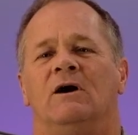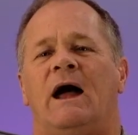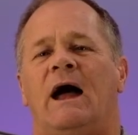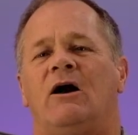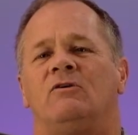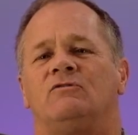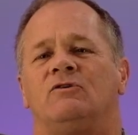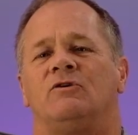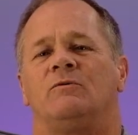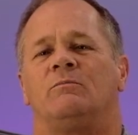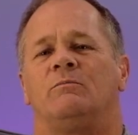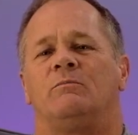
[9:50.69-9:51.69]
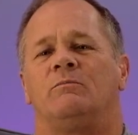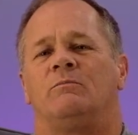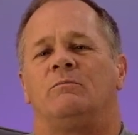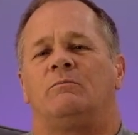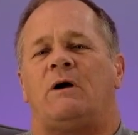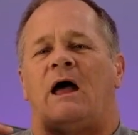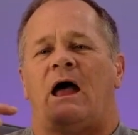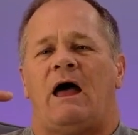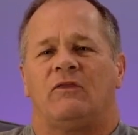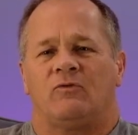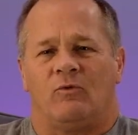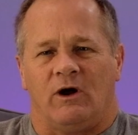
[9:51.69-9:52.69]
how's your
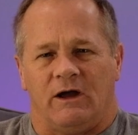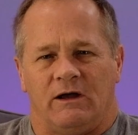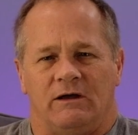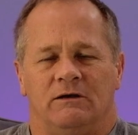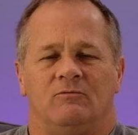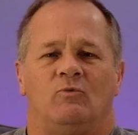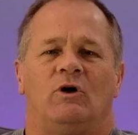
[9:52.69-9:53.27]
pathway?